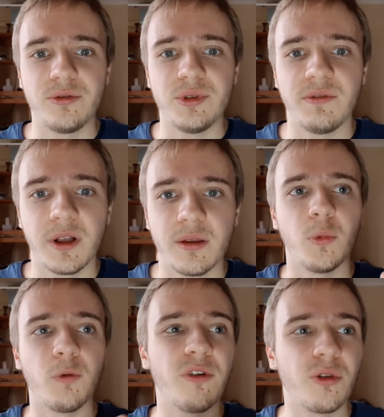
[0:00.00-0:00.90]
to develop
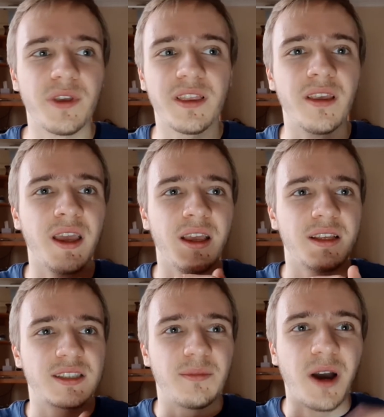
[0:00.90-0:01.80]
following
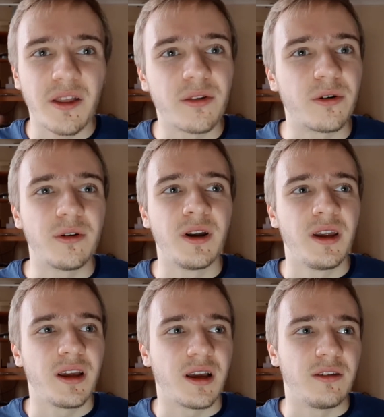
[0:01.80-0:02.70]
some other
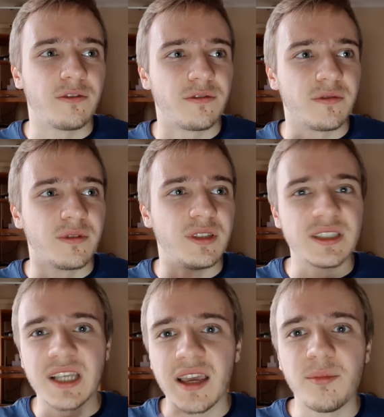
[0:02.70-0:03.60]
kind of
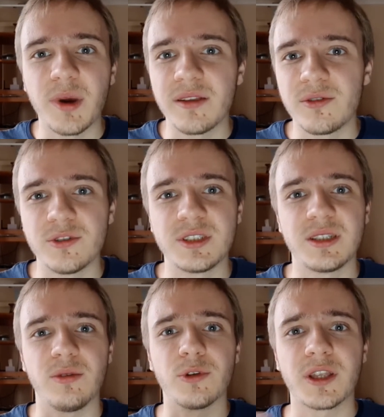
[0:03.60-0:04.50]
design patterns
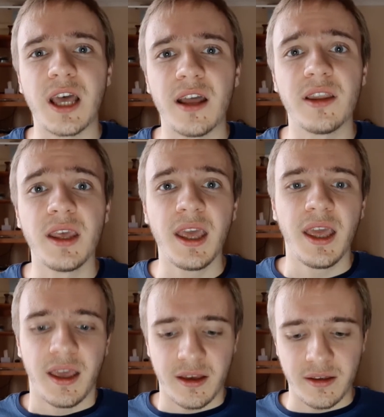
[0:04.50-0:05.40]
and whatnot,
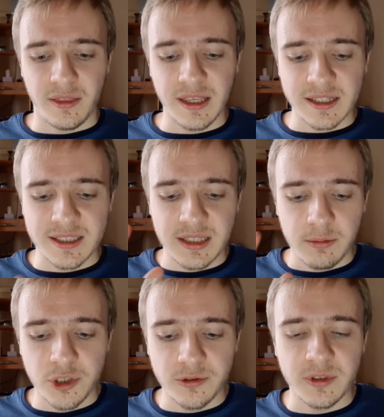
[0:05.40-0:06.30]
the
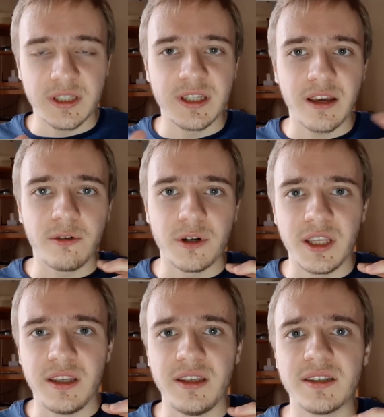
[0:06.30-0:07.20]
conceptual
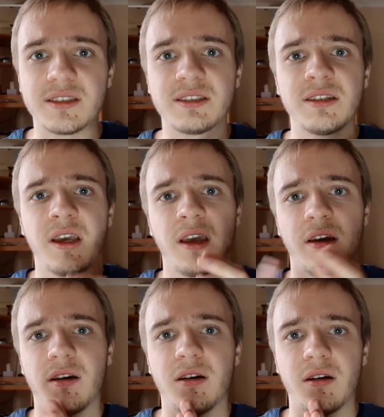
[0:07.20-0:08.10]
integrity is
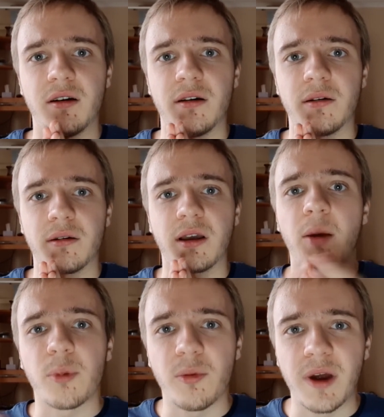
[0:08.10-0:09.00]

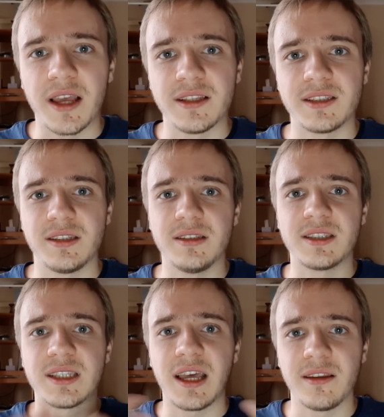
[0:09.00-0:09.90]
compromised,
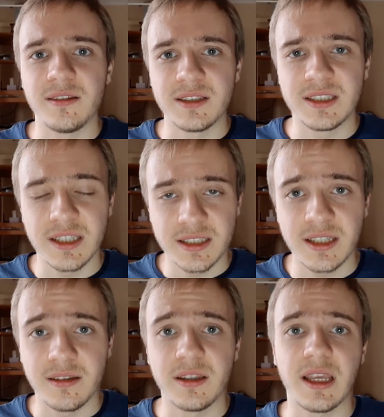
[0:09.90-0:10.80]
it's
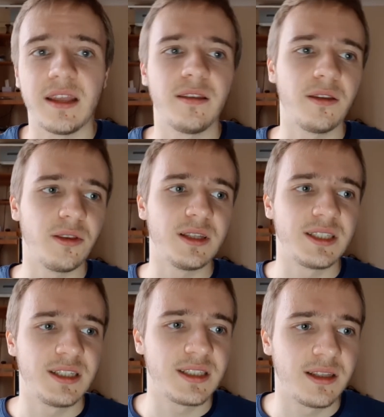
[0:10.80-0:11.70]
non-existent, and the
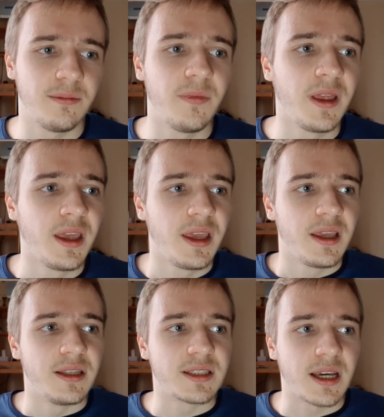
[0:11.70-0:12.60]
system
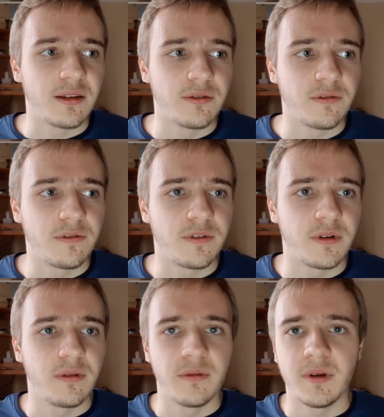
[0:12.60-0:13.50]
is kind of,
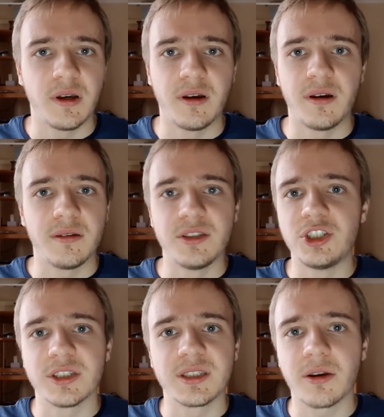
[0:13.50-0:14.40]
it
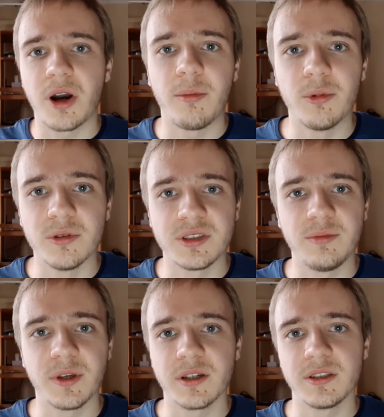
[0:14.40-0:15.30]
just crumbles,
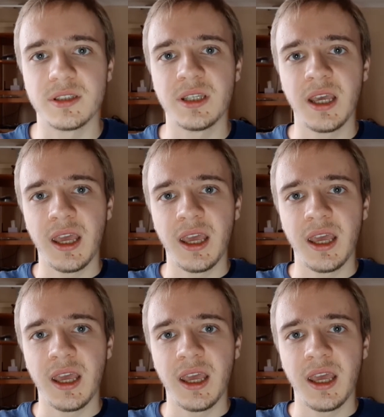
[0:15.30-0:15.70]
because